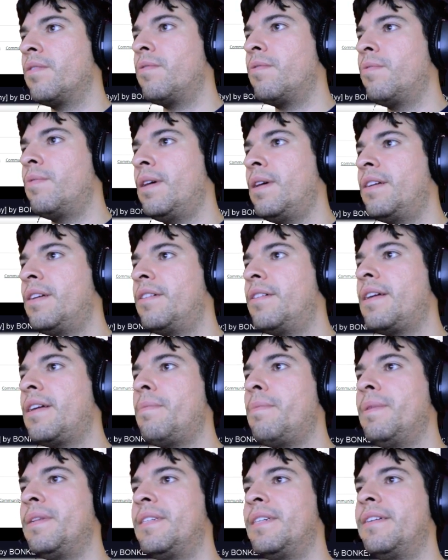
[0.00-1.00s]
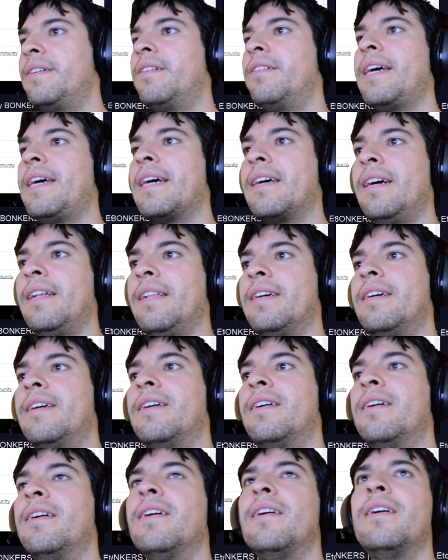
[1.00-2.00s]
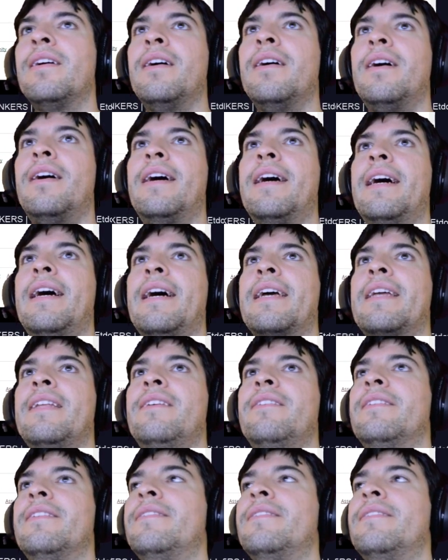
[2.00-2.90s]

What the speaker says: Renderer.material.color. Alright, I can do it.